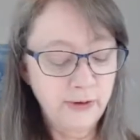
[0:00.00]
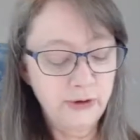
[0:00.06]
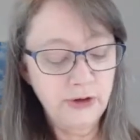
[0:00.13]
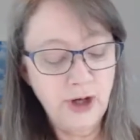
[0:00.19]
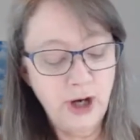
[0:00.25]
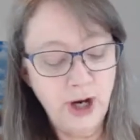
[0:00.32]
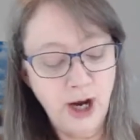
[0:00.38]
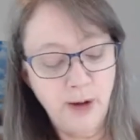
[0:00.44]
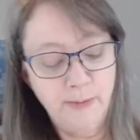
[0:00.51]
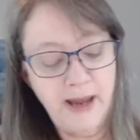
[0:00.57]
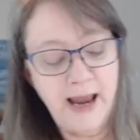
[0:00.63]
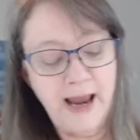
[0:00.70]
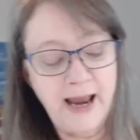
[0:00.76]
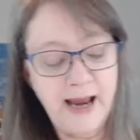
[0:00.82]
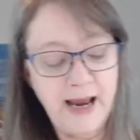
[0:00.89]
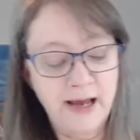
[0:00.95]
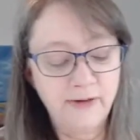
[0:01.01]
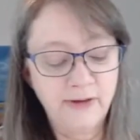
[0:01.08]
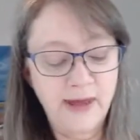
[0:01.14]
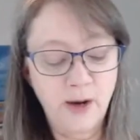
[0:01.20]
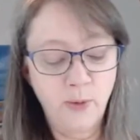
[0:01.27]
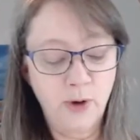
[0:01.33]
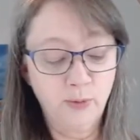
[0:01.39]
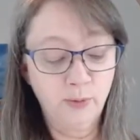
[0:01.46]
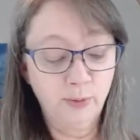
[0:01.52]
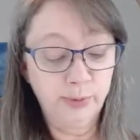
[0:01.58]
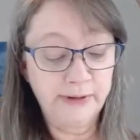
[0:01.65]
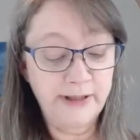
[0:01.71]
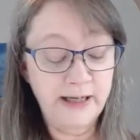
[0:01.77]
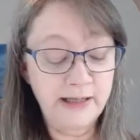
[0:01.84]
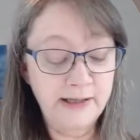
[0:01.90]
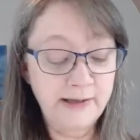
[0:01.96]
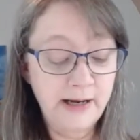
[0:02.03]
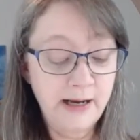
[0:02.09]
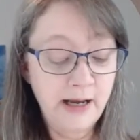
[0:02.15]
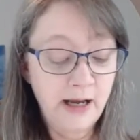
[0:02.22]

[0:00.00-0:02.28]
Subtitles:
top and they won't bleed.